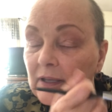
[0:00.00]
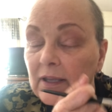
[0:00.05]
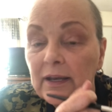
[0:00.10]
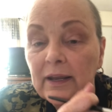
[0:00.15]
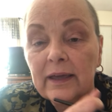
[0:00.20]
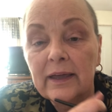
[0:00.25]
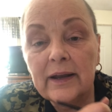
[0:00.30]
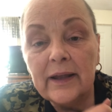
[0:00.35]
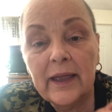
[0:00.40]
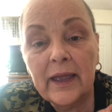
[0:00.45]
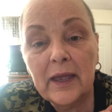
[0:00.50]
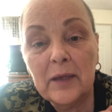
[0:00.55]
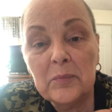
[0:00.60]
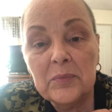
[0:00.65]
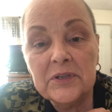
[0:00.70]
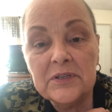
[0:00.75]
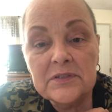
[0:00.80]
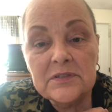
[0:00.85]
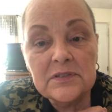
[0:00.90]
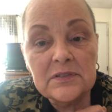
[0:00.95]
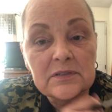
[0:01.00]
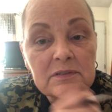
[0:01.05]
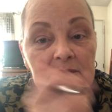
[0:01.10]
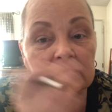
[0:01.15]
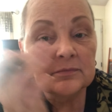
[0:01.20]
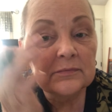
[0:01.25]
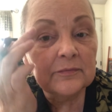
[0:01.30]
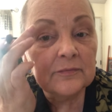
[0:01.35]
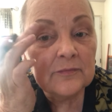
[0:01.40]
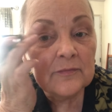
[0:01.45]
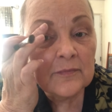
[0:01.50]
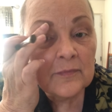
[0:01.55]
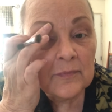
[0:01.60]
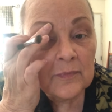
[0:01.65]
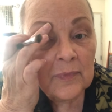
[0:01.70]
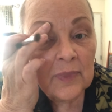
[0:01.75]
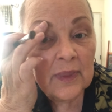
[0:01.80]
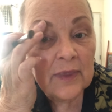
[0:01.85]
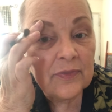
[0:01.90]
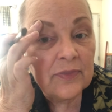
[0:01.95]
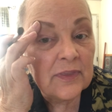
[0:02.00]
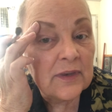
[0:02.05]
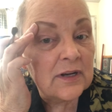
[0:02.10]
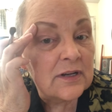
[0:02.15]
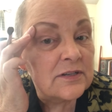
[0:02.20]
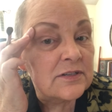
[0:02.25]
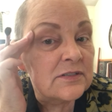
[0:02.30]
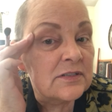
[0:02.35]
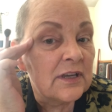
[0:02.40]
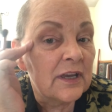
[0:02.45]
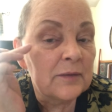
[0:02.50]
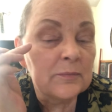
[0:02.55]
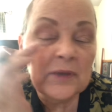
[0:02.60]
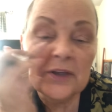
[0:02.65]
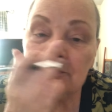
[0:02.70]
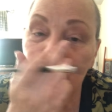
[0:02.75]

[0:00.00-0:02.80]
get out of habits. And then I just take my